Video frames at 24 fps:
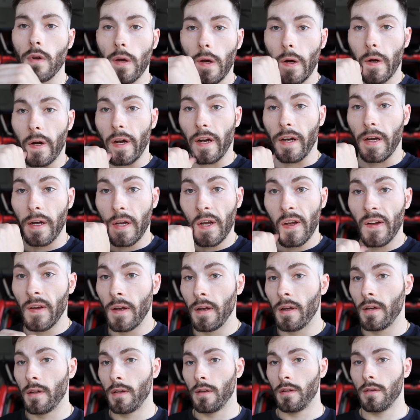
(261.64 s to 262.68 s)
Okay.
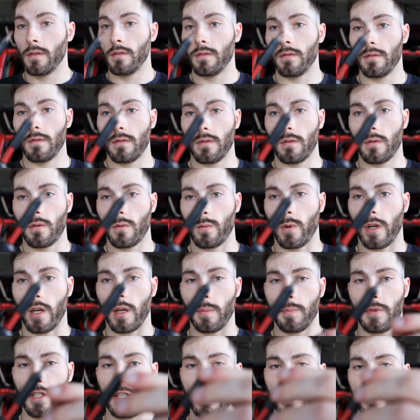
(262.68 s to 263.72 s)
Quick
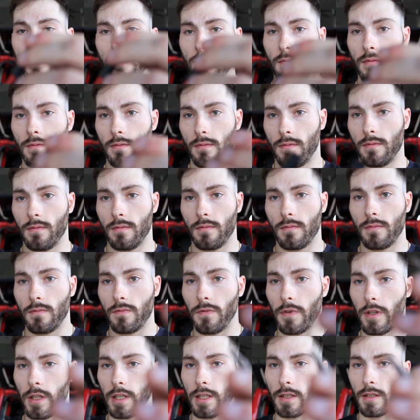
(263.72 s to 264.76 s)
update.
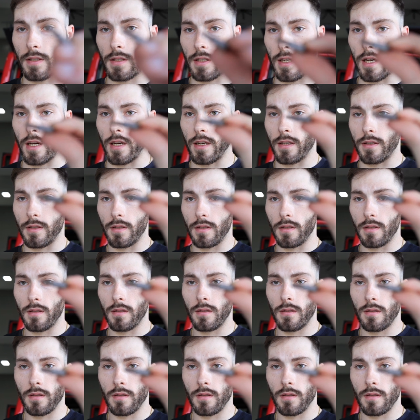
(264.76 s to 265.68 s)
Figured out the size.